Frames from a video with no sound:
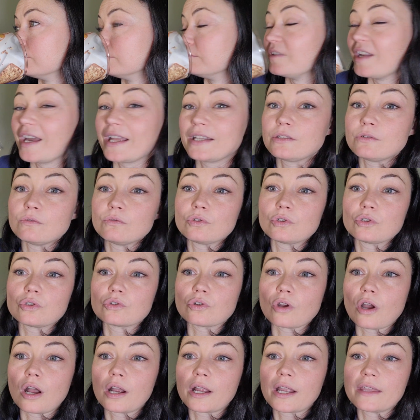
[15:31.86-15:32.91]
Not too
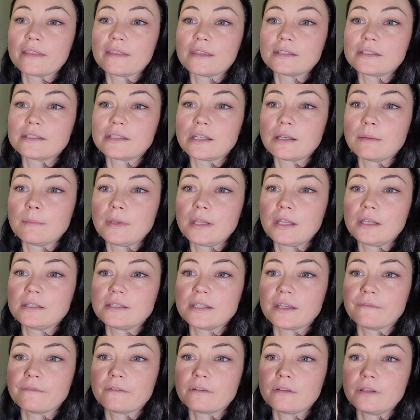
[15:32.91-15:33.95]
strong on the cinnamon.
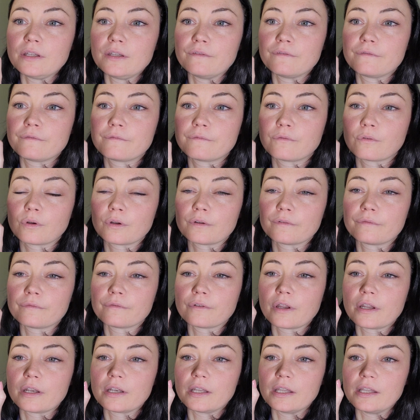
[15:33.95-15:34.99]
Definitely
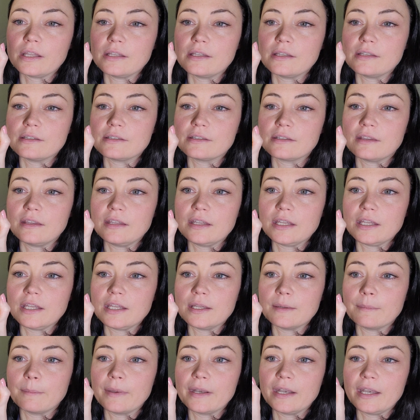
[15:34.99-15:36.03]
forefront is
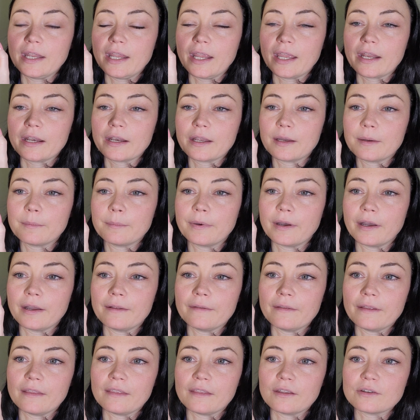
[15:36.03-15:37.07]
the banana,
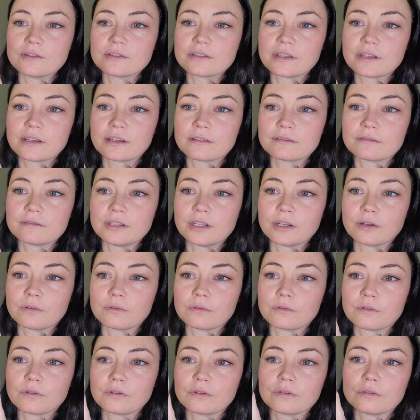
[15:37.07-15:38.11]
and there's the, you
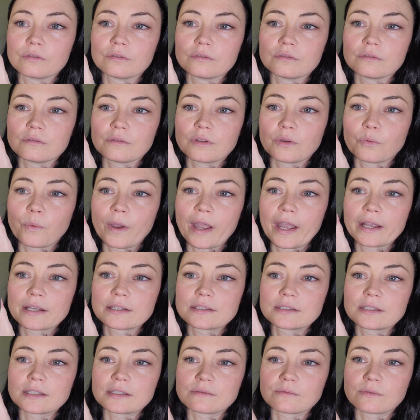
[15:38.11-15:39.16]
know, the
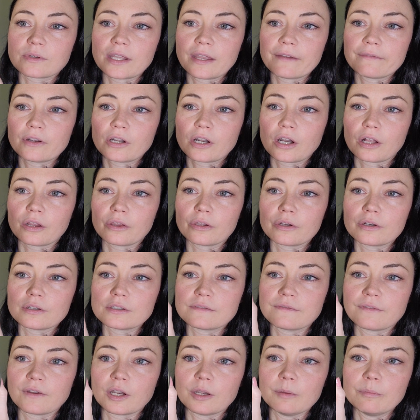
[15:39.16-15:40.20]
wax doesn't really have a color. It's
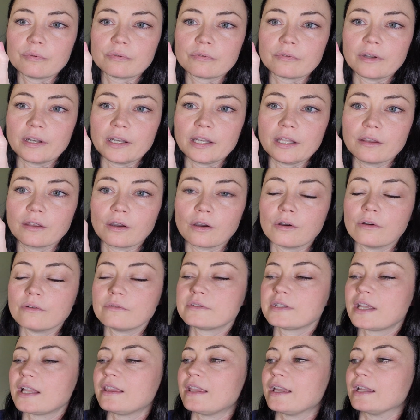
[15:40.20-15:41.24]
very pretty though.
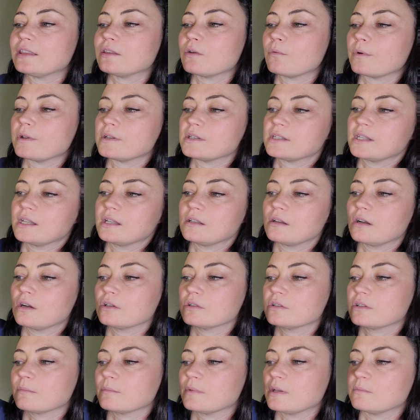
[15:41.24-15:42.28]
So I like the ones that are
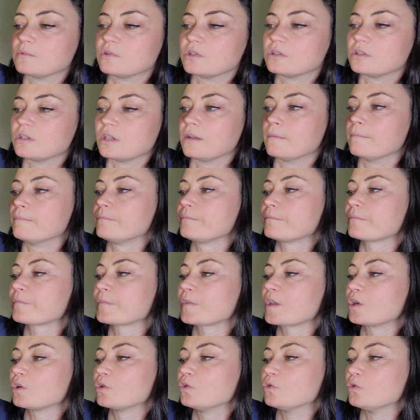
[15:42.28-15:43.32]
sometimes just the
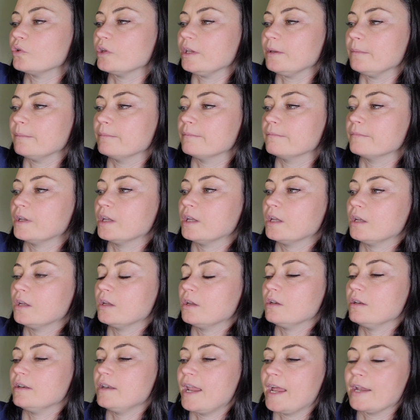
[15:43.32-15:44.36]
cream
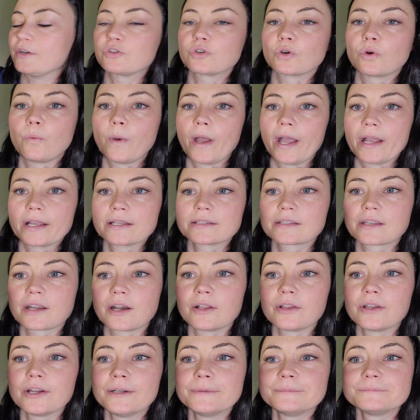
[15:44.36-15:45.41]
natural wax
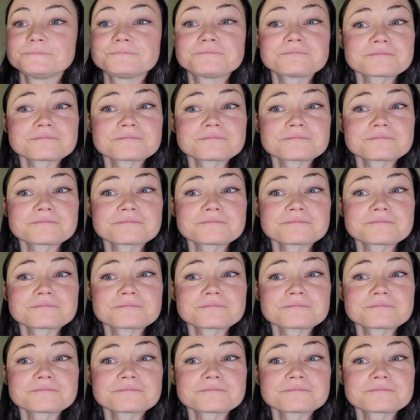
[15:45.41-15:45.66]
color.